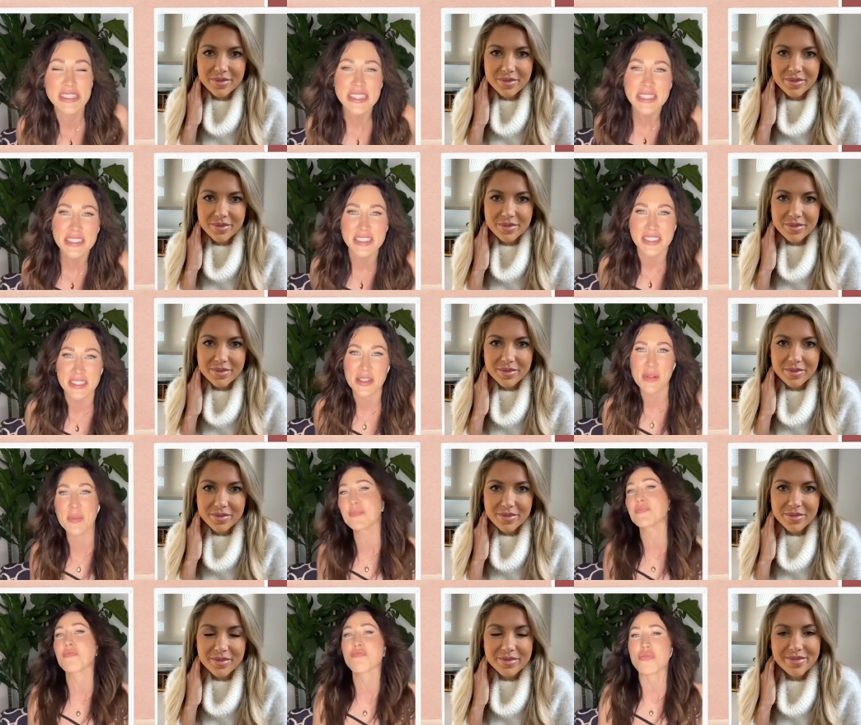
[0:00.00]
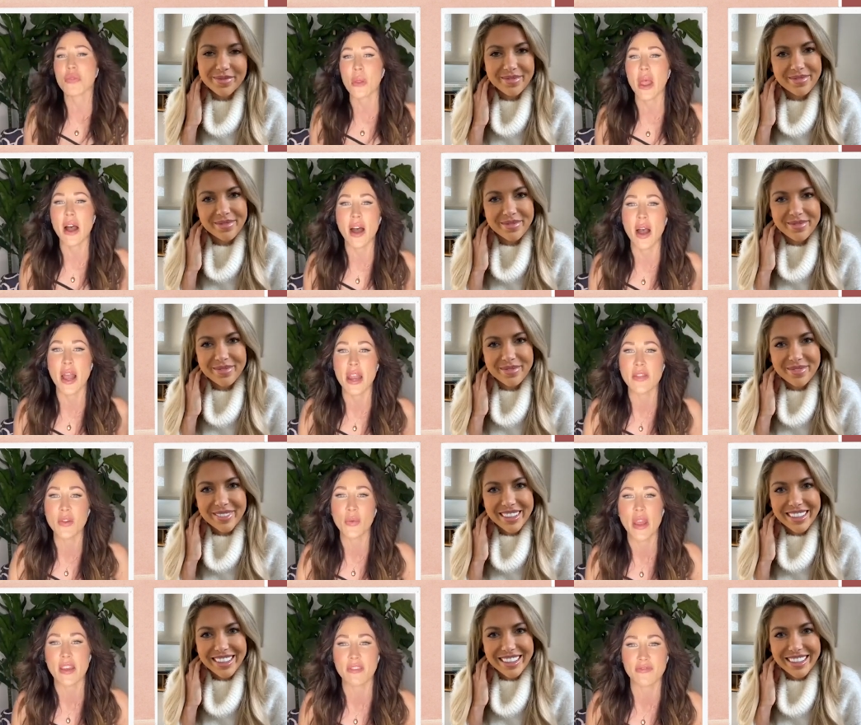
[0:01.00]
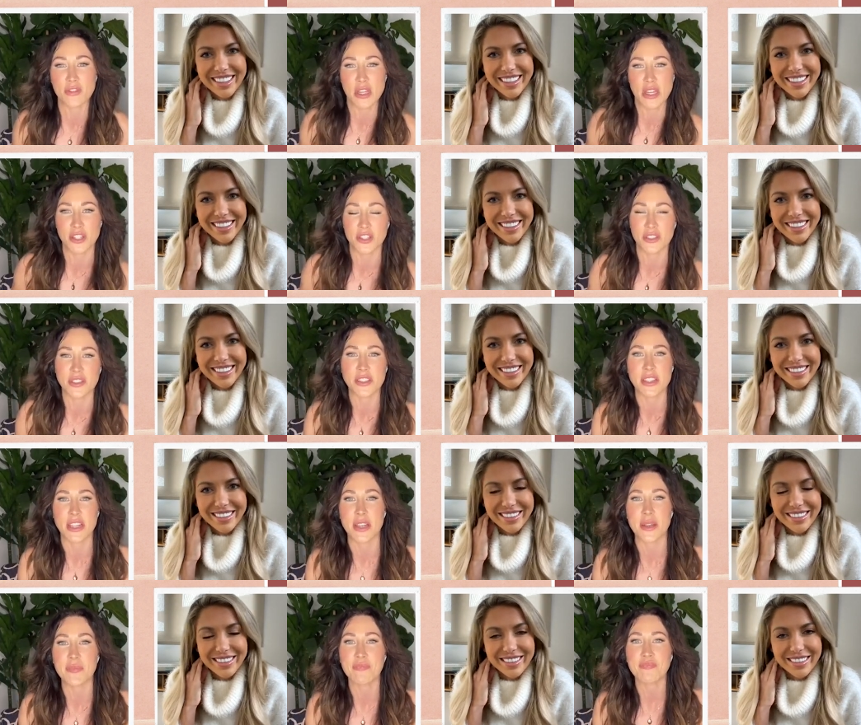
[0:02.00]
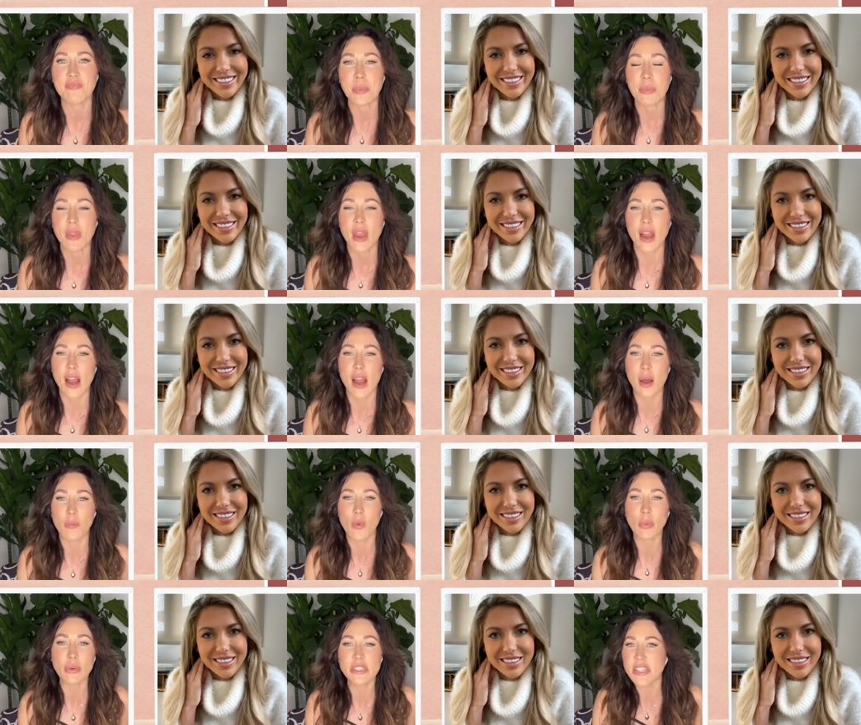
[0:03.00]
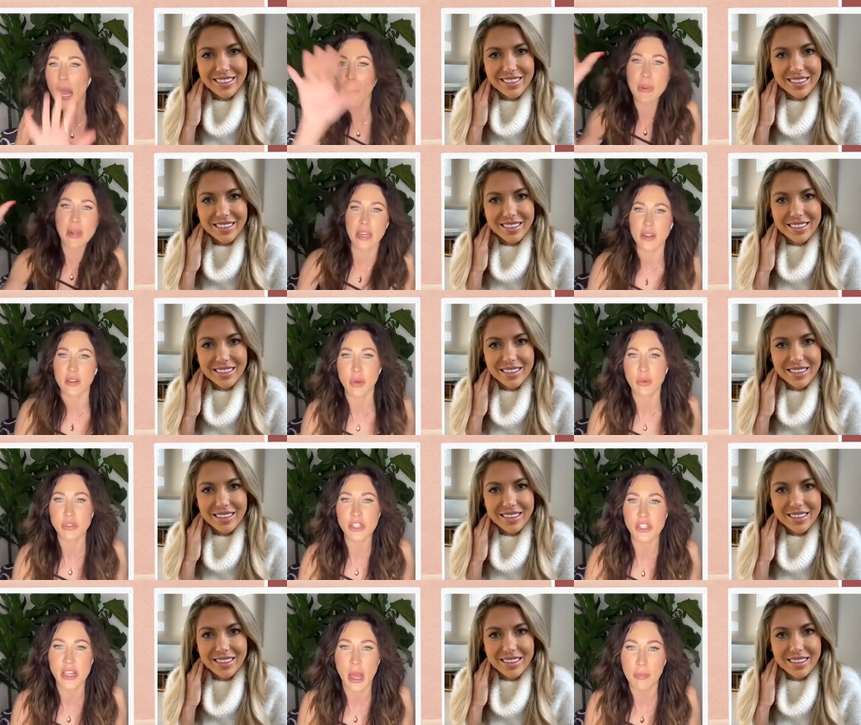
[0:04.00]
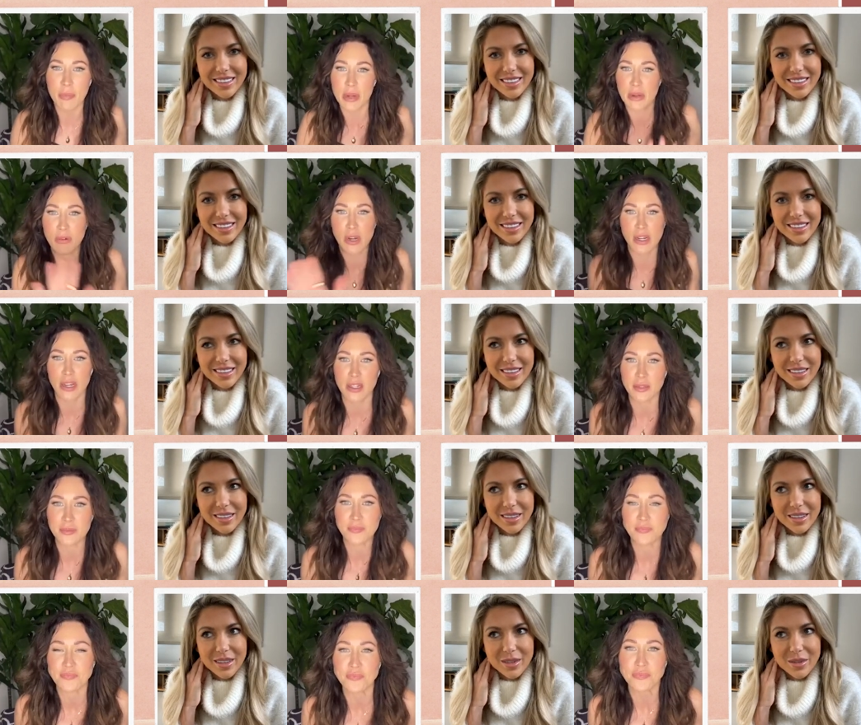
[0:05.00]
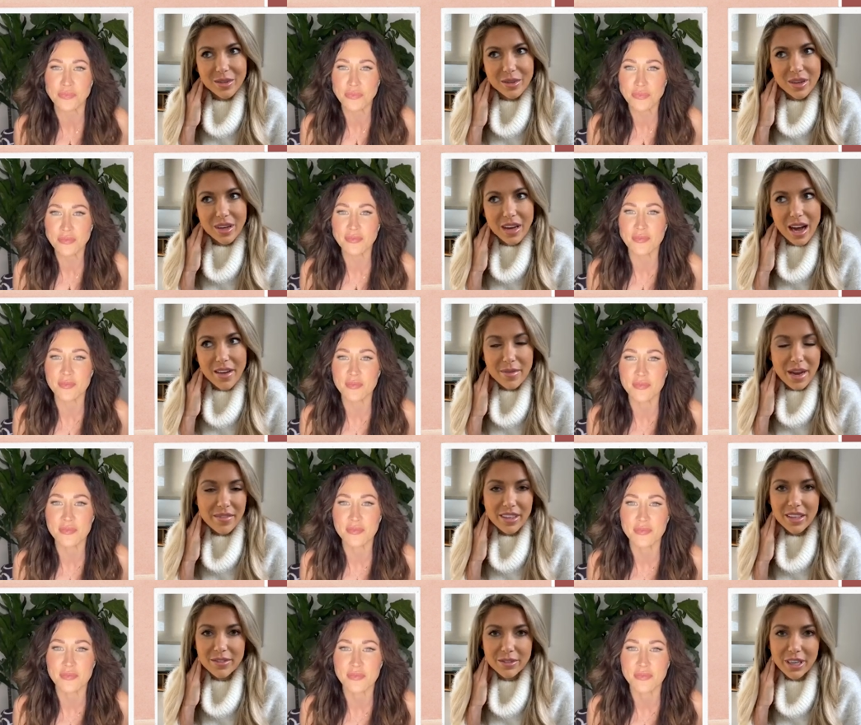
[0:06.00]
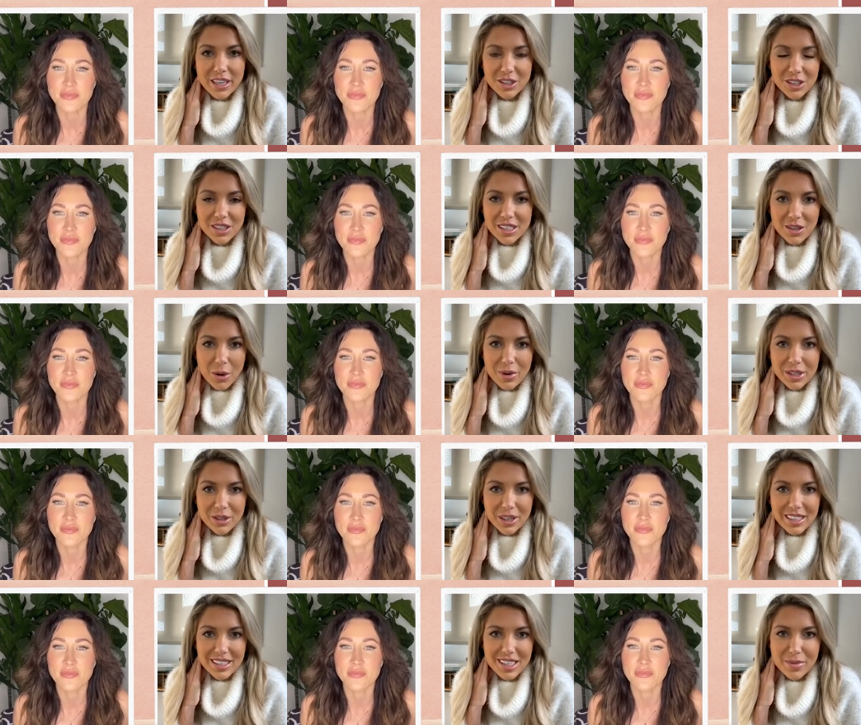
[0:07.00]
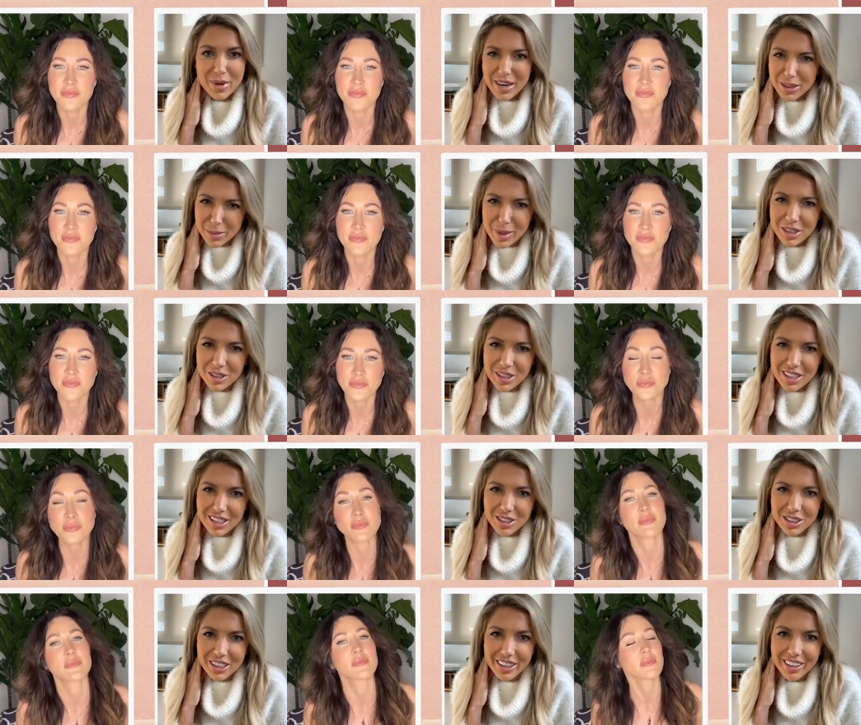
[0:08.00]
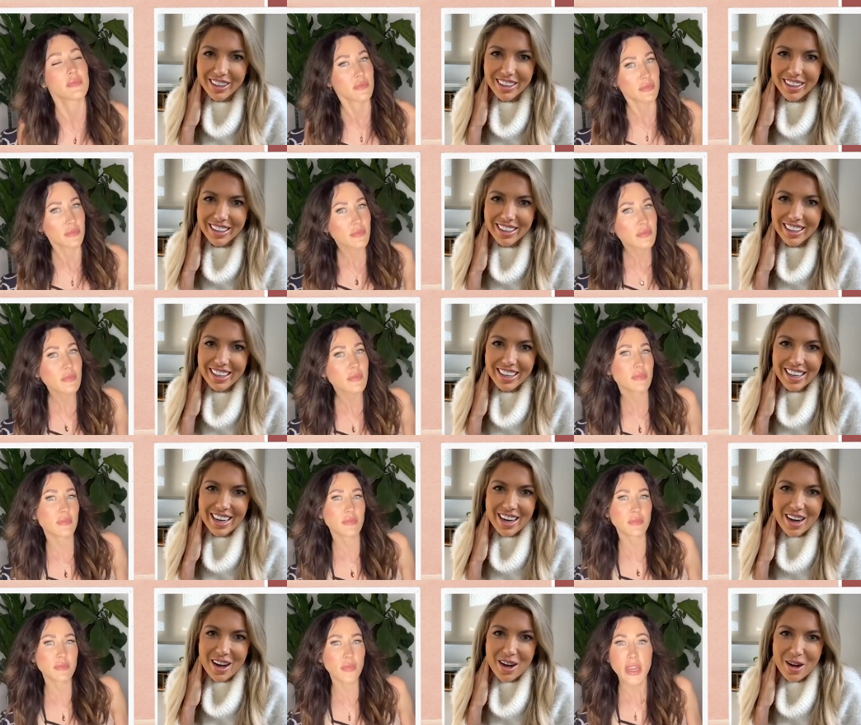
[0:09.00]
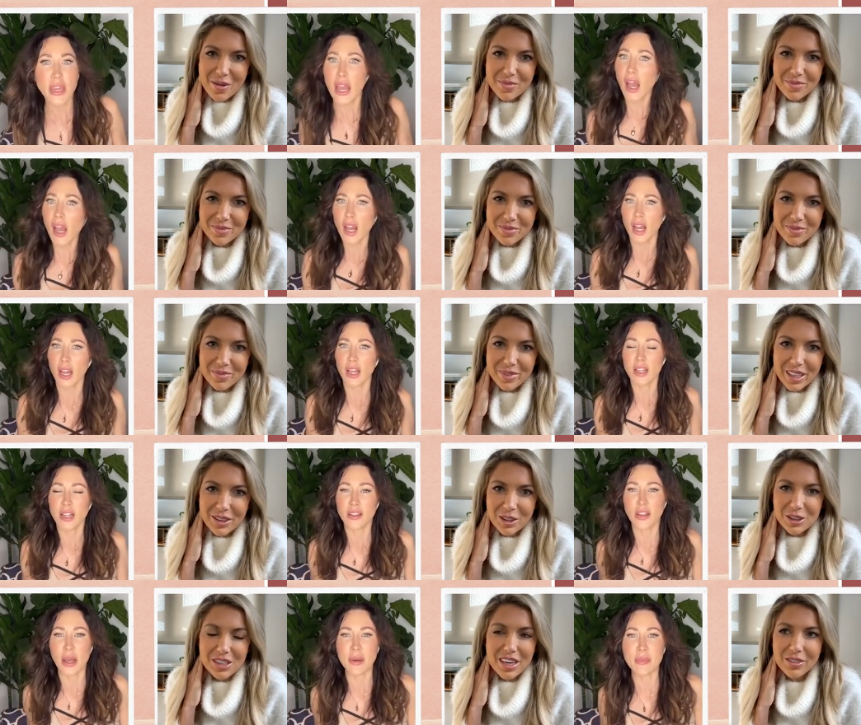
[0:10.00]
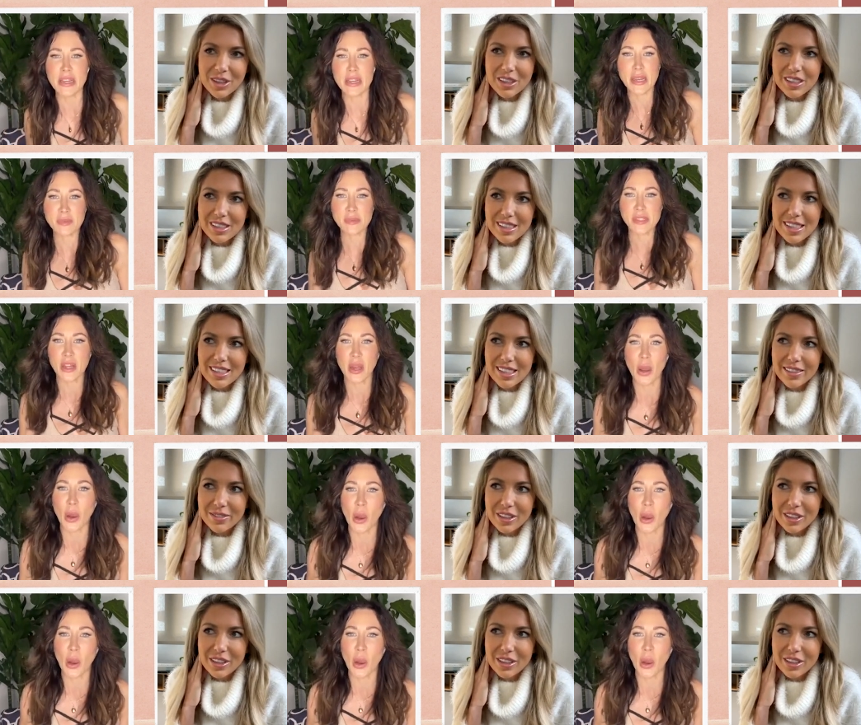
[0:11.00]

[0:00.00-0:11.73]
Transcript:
Speaker 1: deal uh, in the way of free agency. Um, what was happening? What was just happening right now?
Speaker 2: I, I feel like free agency is always crazy, but especially this year. Yeah. Um, There's a never a season for the